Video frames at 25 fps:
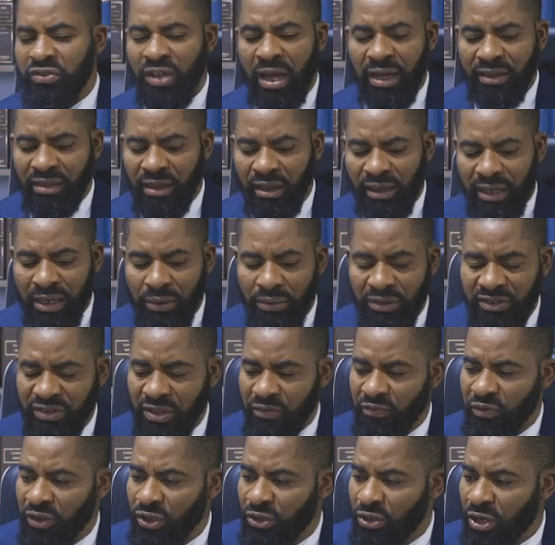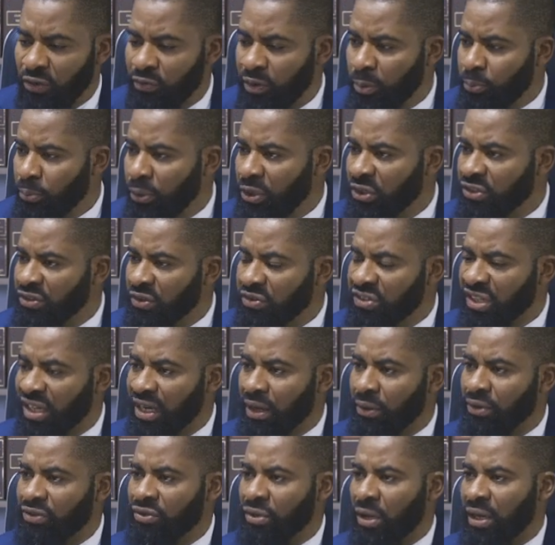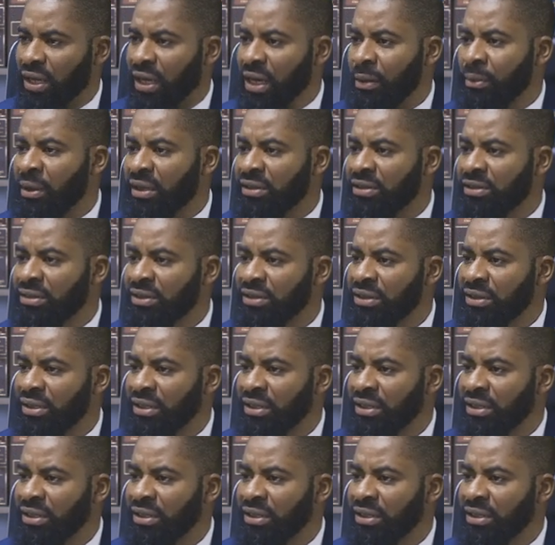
I think there was a video of a police officer that was talking about